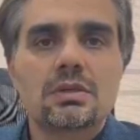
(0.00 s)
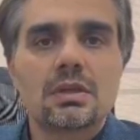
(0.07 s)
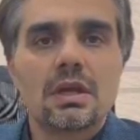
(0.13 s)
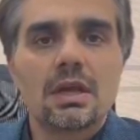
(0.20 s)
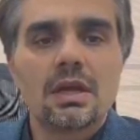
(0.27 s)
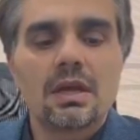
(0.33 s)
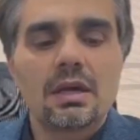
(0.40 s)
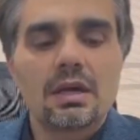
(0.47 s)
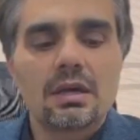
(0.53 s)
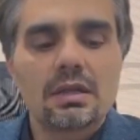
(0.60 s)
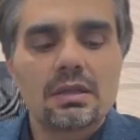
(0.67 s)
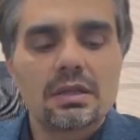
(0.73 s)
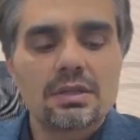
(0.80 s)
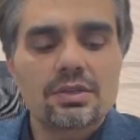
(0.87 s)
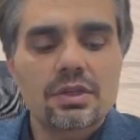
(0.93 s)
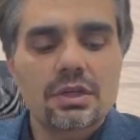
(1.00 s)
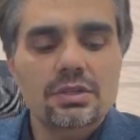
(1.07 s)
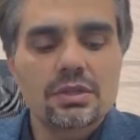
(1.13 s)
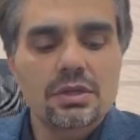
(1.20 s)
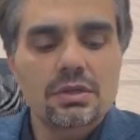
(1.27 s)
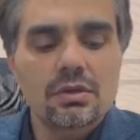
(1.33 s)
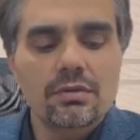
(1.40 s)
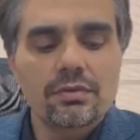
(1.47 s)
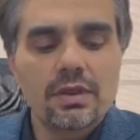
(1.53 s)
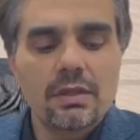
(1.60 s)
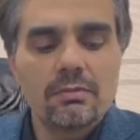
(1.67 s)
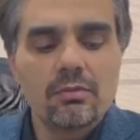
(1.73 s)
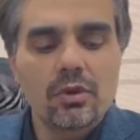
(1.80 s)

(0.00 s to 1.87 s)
the structure of them